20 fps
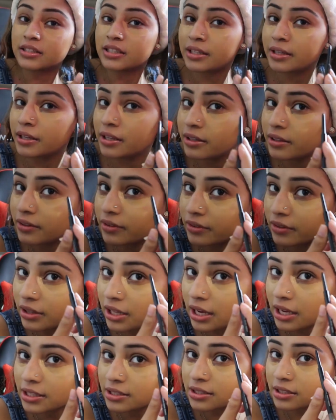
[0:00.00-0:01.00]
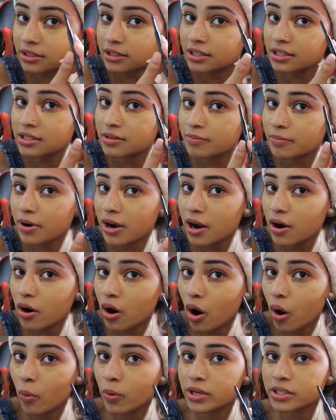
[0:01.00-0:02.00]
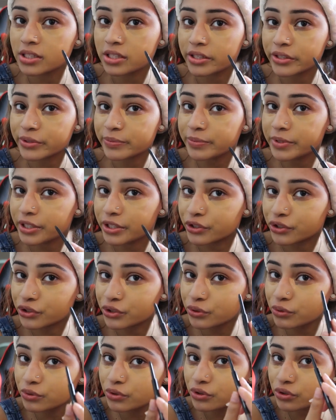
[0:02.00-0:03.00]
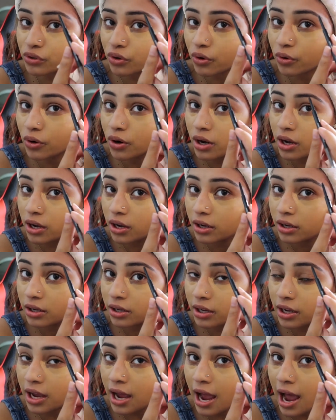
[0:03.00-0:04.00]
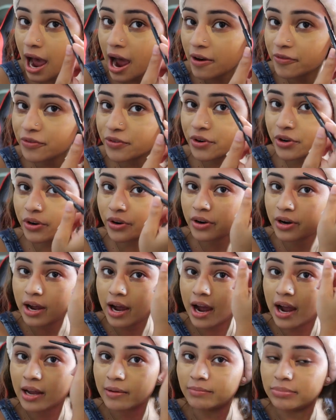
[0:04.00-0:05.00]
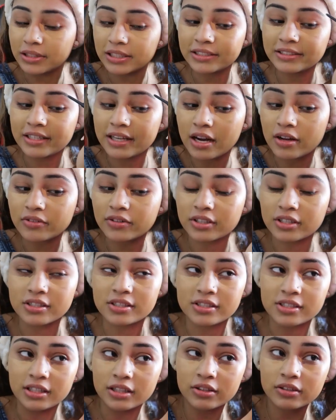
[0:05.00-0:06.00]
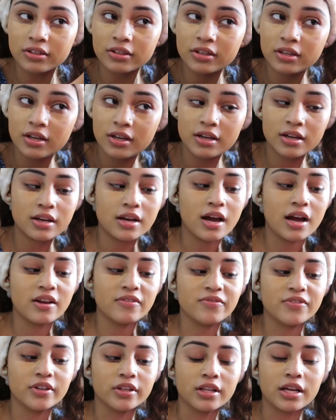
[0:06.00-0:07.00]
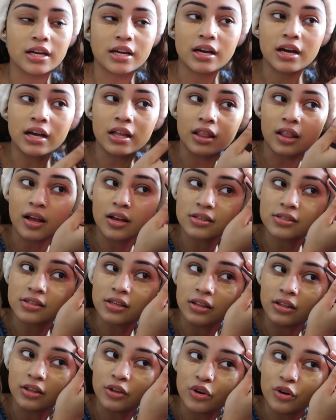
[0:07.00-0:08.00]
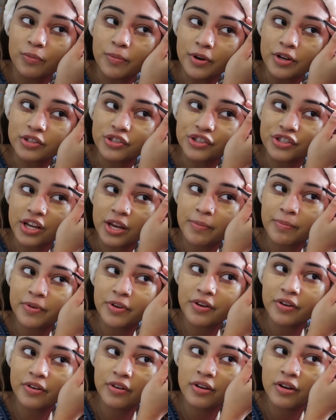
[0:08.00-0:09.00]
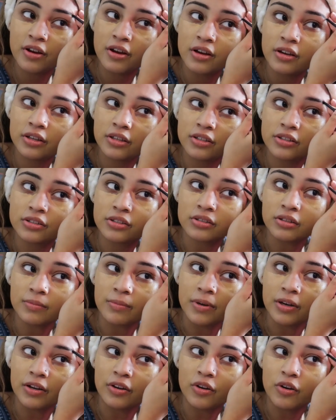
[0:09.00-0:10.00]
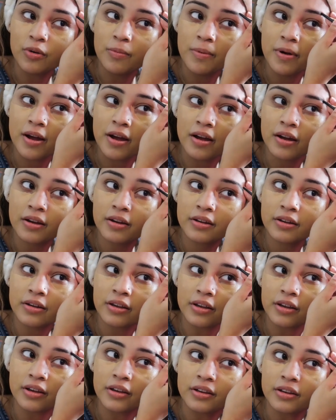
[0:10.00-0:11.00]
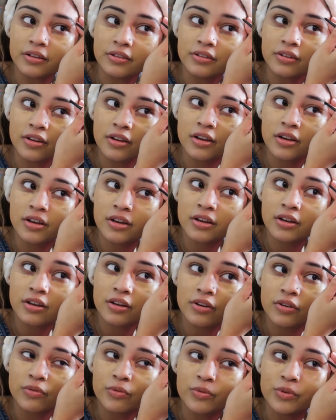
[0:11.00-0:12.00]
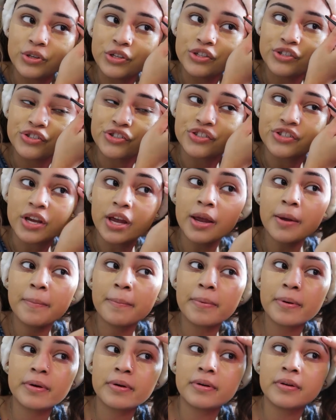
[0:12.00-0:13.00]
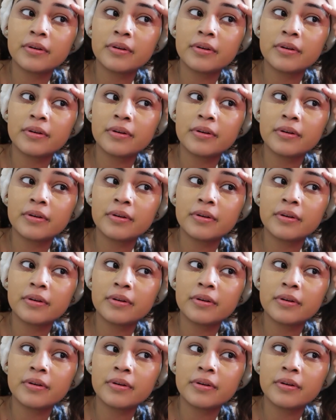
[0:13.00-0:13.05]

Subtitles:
see, like I said, this brow always gives me issues. So after I blended out the concealer, I feel like I lost a little bit of shape here. So I'm gonna go back and reshape.